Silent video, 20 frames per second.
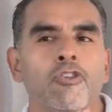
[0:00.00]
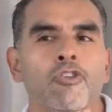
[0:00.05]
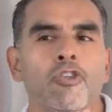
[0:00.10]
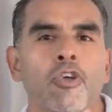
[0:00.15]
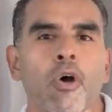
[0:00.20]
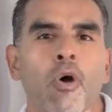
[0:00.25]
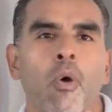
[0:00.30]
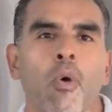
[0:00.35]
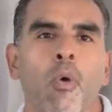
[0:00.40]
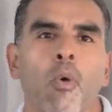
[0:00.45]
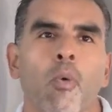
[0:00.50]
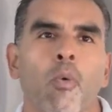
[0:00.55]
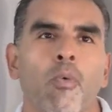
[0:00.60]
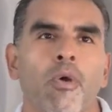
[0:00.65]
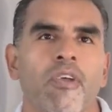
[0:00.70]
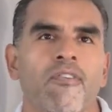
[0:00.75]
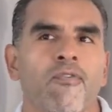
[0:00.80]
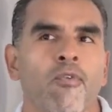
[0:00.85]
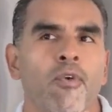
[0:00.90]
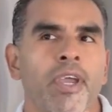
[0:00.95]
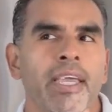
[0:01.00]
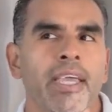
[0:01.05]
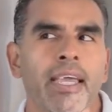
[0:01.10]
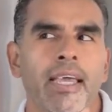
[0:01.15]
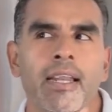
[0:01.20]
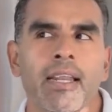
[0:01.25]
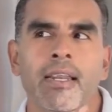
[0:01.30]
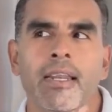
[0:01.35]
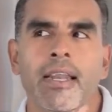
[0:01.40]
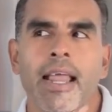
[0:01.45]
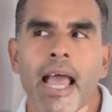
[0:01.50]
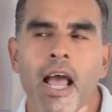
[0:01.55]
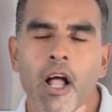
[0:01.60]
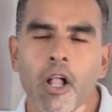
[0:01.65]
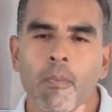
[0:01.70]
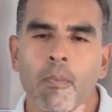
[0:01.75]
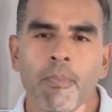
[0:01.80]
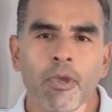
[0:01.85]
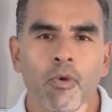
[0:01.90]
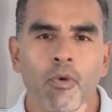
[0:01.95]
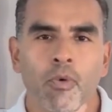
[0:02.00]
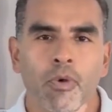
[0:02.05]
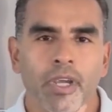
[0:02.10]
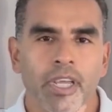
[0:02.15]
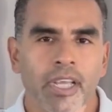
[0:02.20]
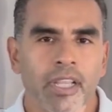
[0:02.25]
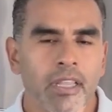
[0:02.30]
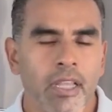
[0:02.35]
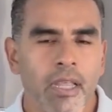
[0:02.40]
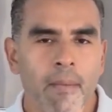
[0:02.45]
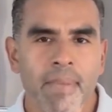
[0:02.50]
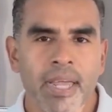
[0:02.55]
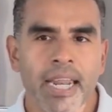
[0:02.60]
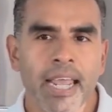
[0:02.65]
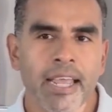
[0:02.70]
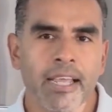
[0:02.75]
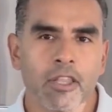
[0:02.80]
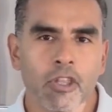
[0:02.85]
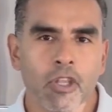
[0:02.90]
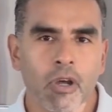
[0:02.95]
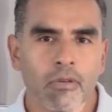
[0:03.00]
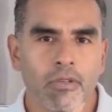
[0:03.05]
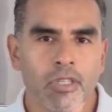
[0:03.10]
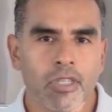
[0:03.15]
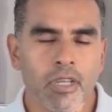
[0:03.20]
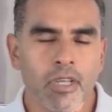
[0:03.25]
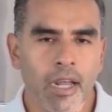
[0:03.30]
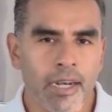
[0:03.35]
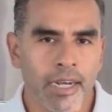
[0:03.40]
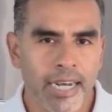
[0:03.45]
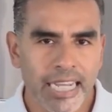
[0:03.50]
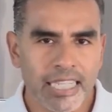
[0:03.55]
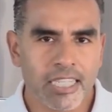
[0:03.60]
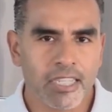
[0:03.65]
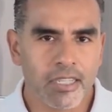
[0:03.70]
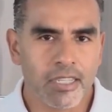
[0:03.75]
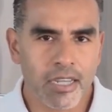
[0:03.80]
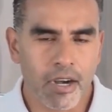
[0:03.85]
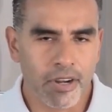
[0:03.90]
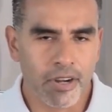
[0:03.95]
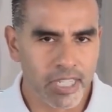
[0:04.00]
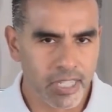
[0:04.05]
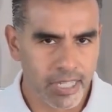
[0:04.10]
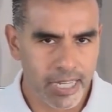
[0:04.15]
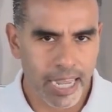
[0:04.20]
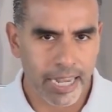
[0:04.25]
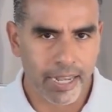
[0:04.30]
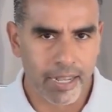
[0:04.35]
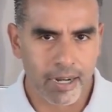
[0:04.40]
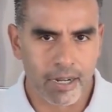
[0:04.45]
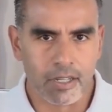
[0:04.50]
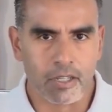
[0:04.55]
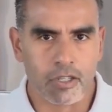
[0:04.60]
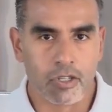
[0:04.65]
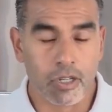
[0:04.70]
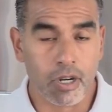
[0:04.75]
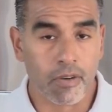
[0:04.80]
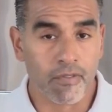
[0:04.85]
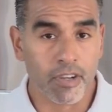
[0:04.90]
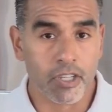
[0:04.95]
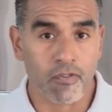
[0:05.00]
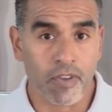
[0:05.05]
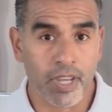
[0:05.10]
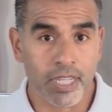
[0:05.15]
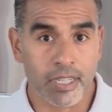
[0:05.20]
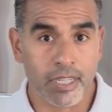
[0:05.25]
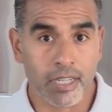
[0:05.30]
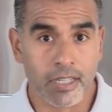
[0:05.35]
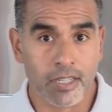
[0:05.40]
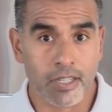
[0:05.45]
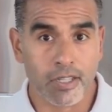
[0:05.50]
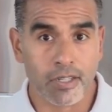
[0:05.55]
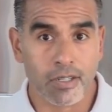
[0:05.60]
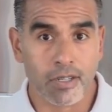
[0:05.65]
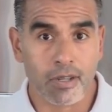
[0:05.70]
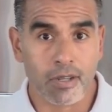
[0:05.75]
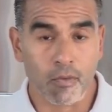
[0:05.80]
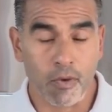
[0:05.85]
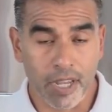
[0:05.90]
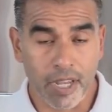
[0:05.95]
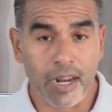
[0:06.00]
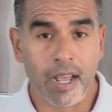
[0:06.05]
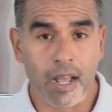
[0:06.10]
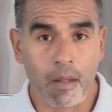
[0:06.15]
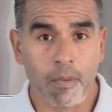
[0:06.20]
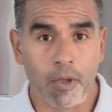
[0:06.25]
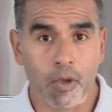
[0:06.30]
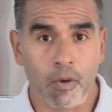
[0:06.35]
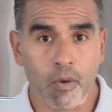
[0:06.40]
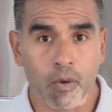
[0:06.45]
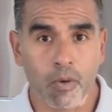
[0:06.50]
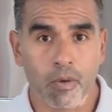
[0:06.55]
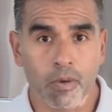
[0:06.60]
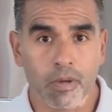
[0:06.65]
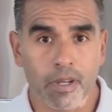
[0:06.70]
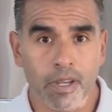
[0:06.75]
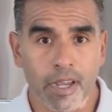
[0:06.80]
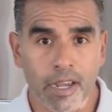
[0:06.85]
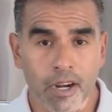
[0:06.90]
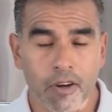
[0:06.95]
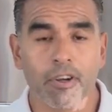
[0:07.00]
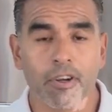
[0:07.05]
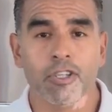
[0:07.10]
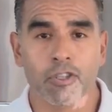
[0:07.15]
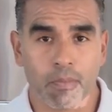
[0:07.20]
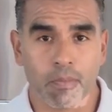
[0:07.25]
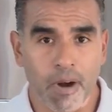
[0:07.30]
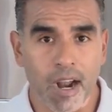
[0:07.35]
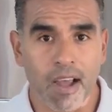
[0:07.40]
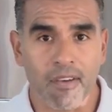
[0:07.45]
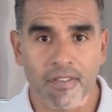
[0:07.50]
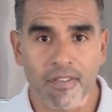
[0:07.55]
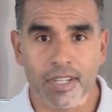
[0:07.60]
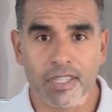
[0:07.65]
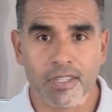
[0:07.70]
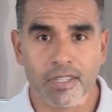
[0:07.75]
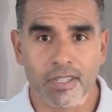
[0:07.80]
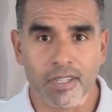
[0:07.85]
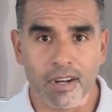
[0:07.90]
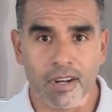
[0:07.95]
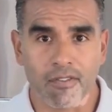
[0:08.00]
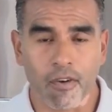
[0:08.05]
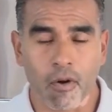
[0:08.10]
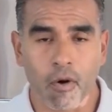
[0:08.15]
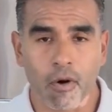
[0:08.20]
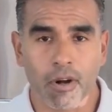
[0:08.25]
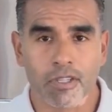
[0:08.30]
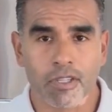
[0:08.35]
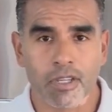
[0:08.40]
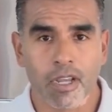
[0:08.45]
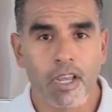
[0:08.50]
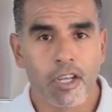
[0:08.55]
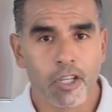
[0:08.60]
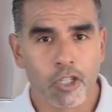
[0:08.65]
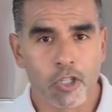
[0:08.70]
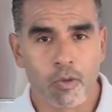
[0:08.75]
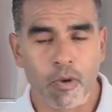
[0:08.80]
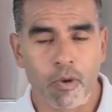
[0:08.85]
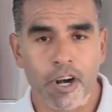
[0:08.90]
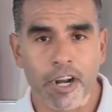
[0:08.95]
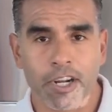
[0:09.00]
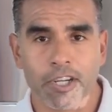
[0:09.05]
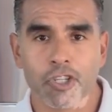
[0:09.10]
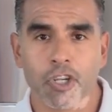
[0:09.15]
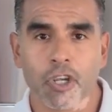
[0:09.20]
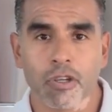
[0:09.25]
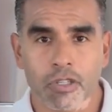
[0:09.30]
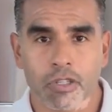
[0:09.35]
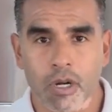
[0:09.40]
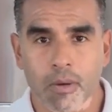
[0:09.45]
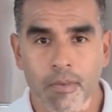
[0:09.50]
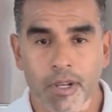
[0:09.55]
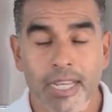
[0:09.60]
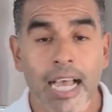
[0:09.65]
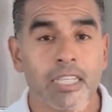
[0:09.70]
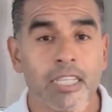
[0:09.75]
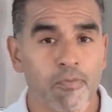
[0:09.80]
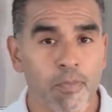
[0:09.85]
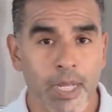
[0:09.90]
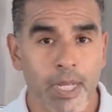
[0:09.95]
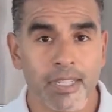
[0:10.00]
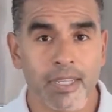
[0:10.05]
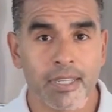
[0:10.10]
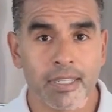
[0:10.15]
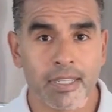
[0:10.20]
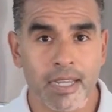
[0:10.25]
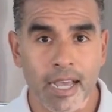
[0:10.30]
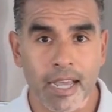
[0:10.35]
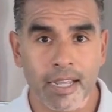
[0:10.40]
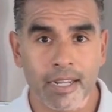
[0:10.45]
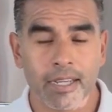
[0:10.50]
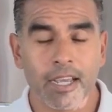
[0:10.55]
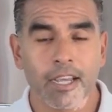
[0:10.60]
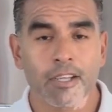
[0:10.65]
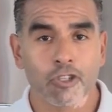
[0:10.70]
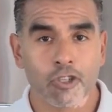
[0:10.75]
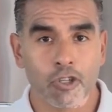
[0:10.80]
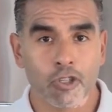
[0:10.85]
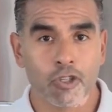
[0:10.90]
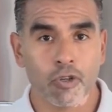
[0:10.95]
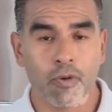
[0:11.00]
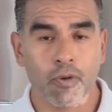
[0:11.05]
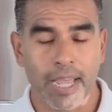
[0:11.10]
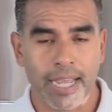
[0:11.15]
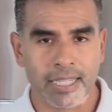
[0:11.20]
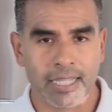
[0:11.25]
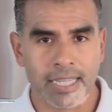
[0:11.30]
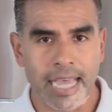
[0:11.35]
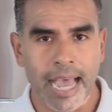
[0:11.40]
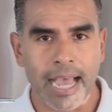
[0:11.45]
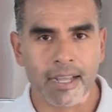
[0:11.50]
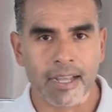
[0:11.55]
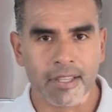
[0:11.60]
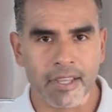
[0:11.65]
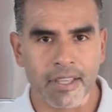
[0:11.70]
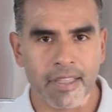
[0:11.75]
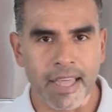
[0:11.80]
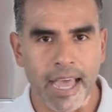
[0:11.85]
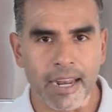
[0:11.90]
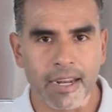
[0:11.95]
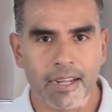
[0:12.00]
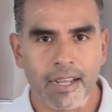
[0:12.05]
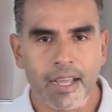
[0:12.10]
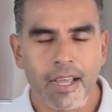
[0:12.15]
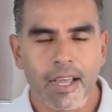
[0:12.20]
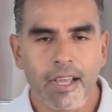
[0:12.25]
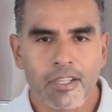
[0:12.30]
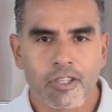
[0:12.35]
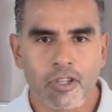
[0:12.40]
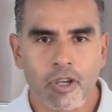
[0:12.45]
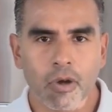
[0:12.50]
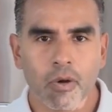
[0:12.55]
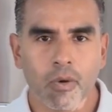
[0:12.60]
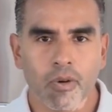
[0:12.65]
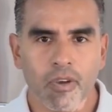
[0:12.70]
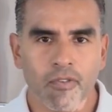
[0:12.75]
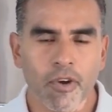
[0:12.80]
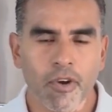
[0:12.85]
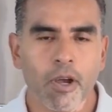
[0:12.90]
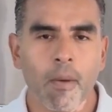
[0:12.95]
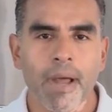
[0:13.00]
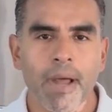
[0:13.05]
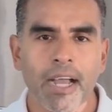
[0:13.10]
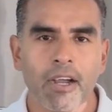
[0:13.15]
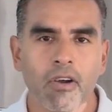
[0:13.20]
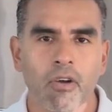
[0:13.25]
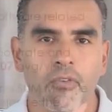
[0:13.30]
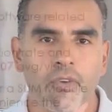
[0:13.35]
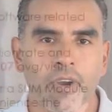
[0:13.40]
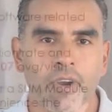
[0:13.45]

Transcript: So if we can help you eliminate those unnecessary second service visits, we can help you increase your profits. And of course, SmartHQ service has been designed to do exactly that. So if we go back